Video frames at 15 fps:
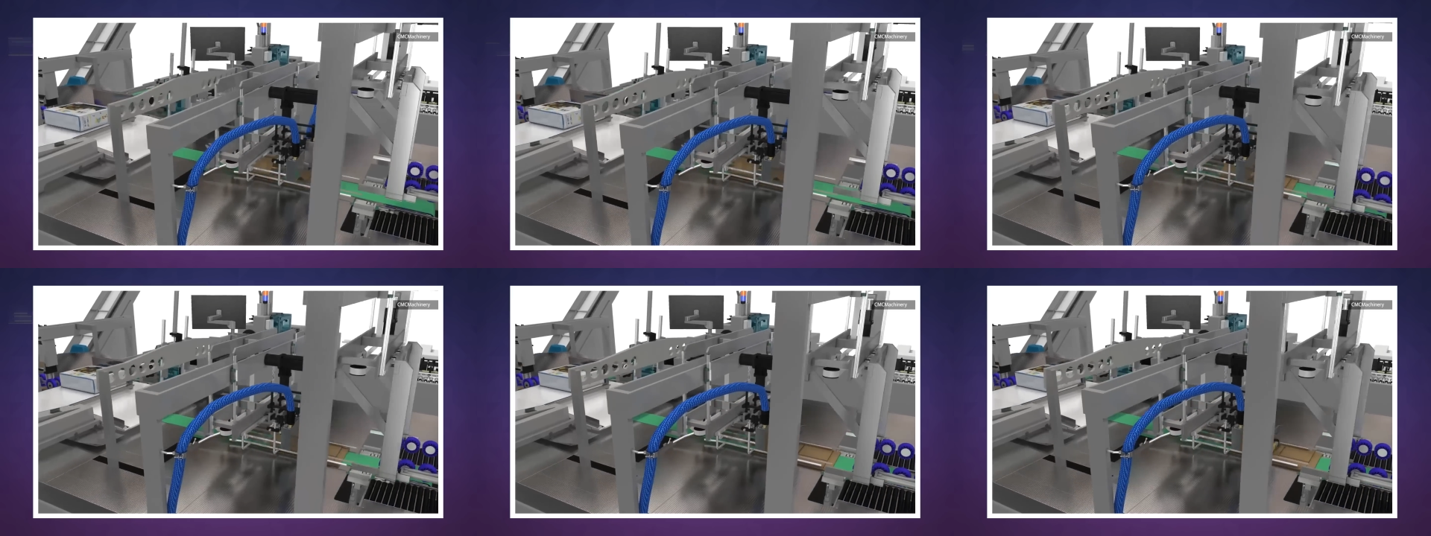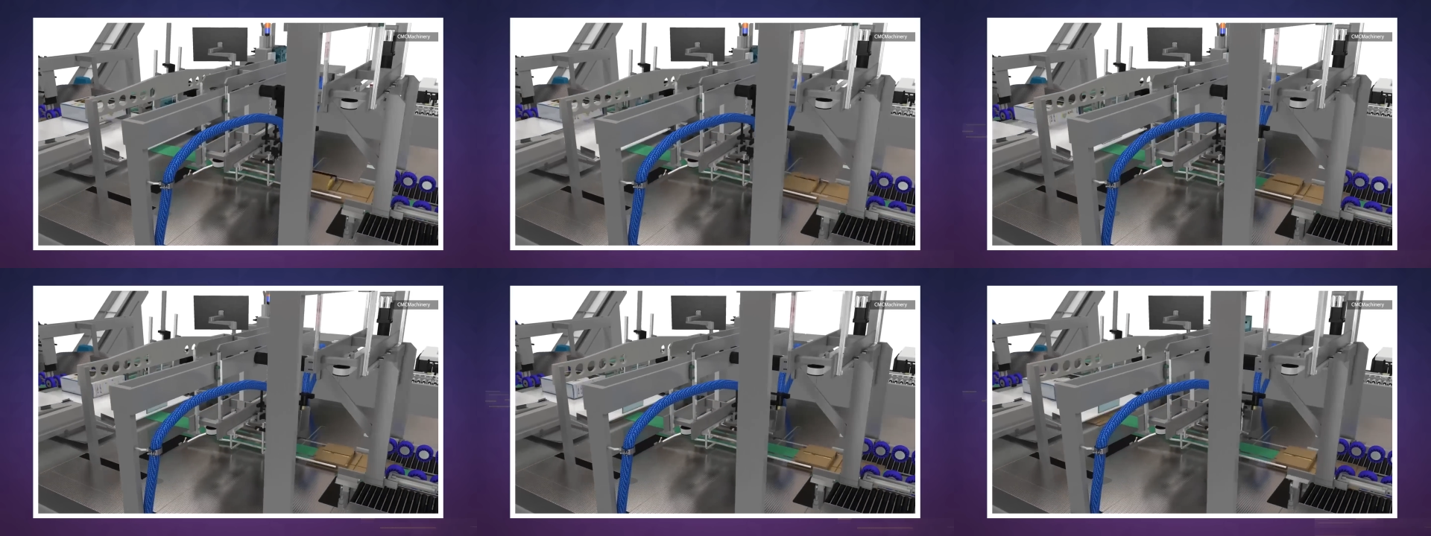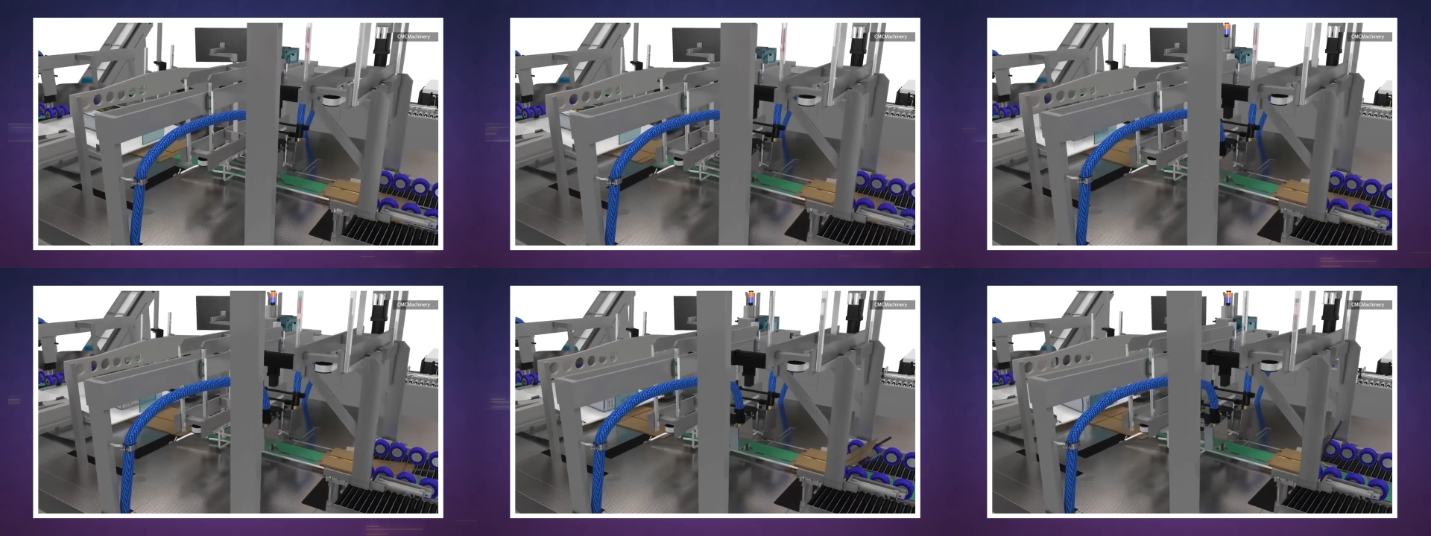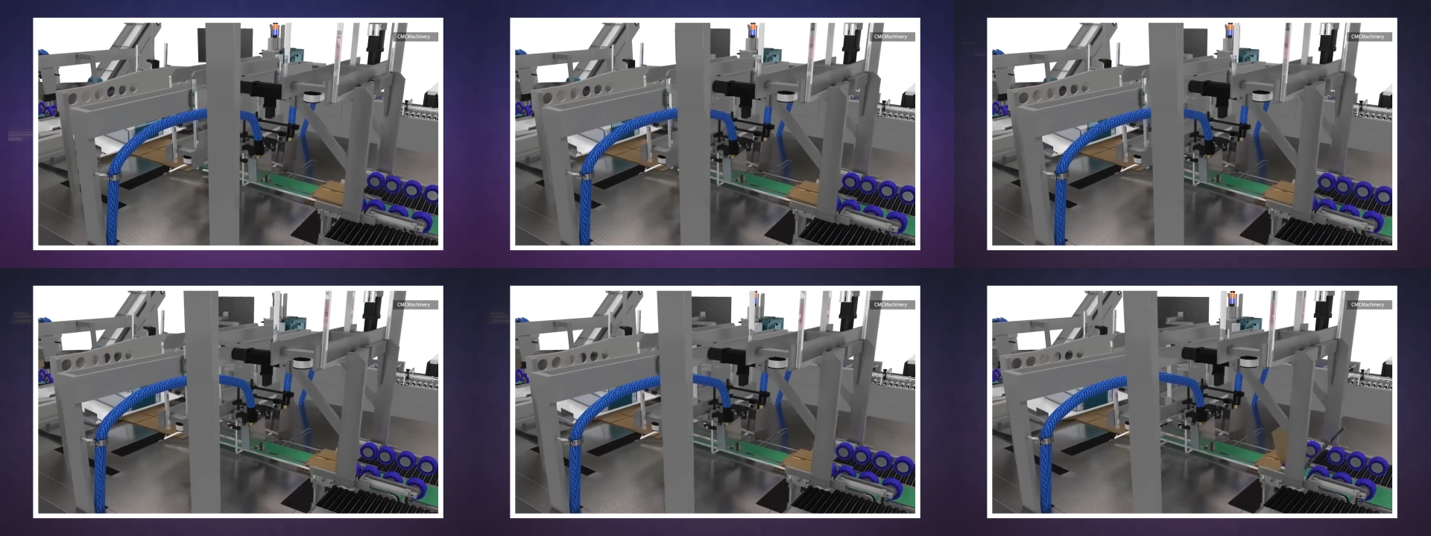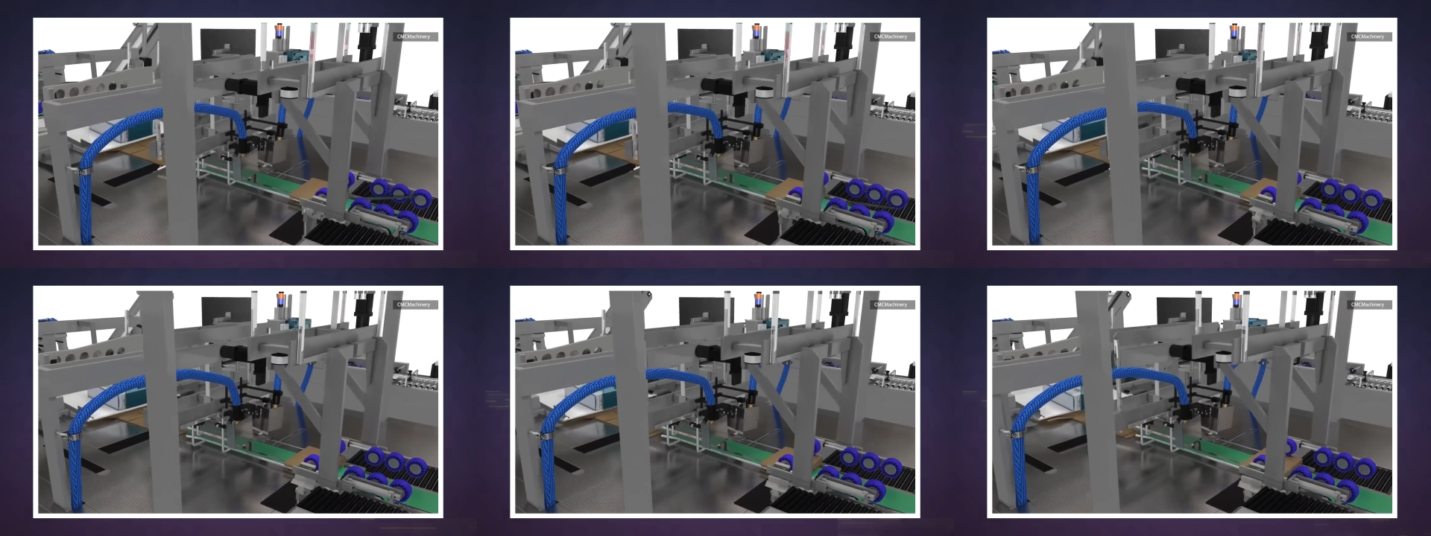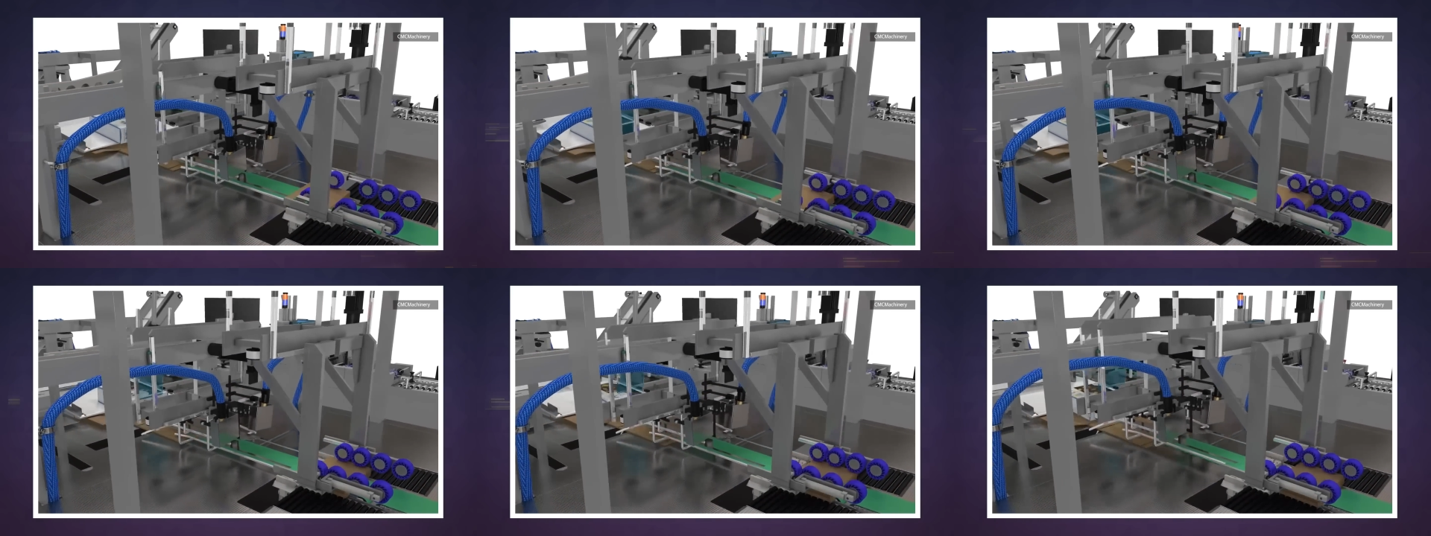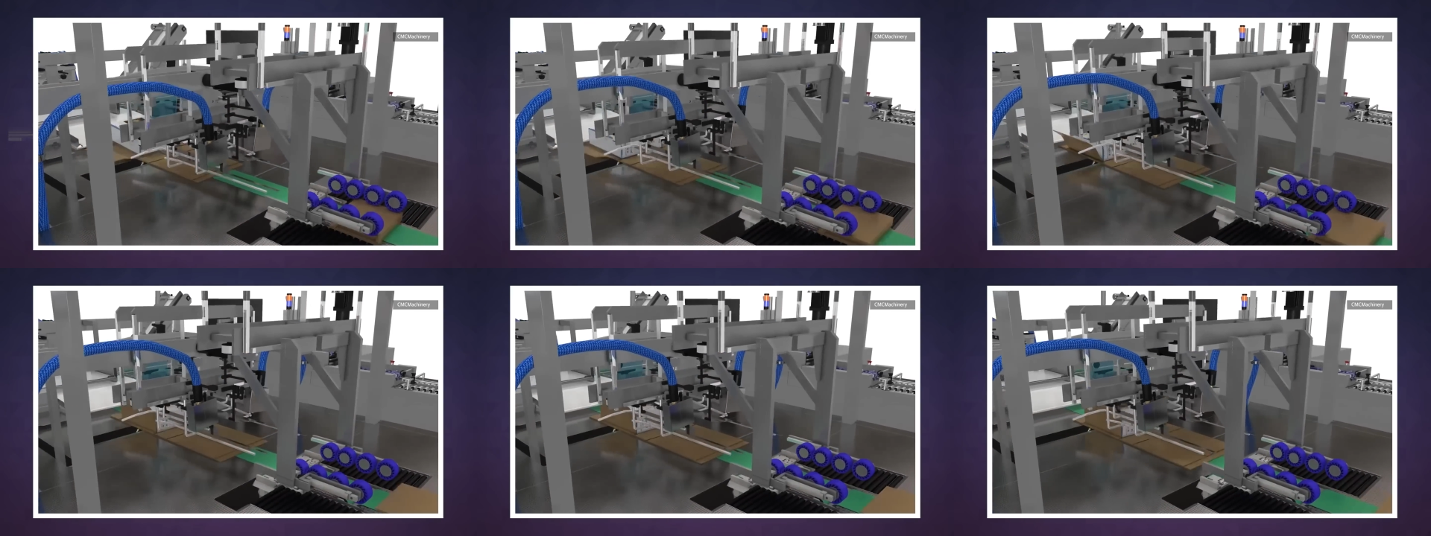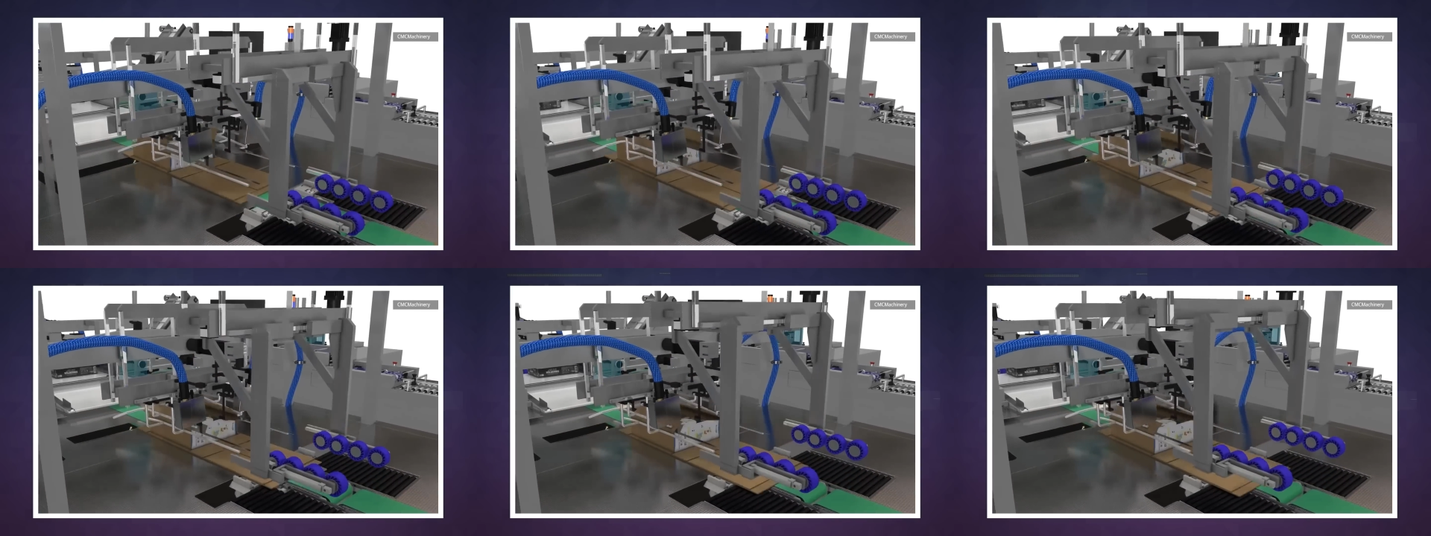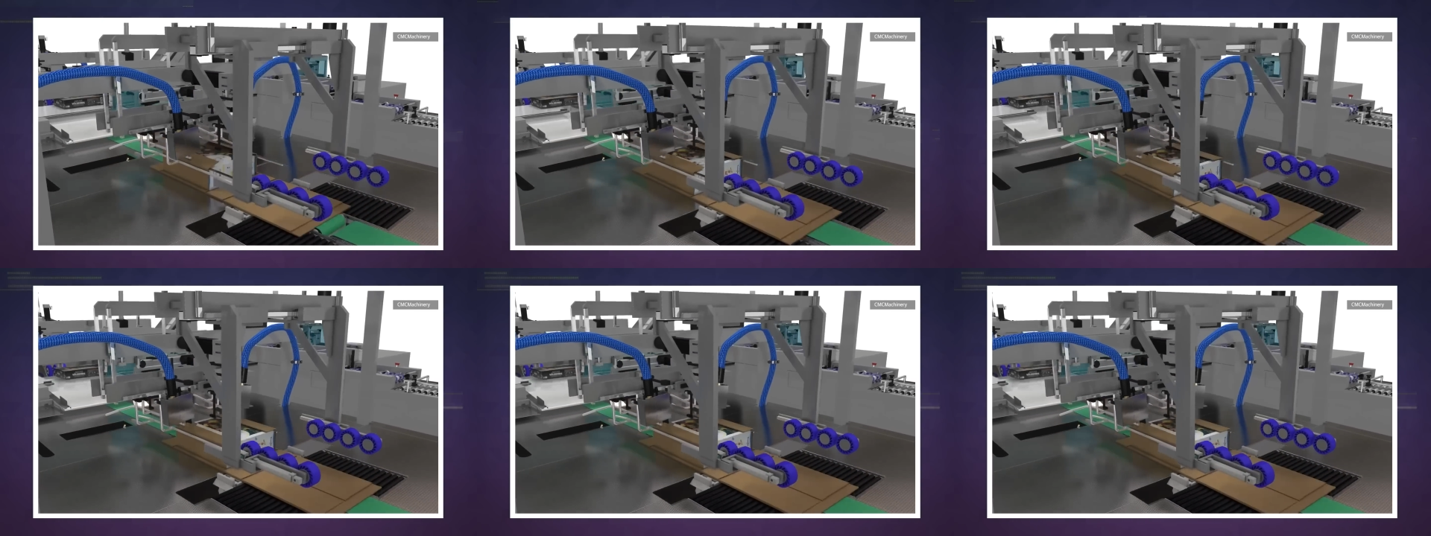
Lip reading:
No face is visible, so there are no lips to read.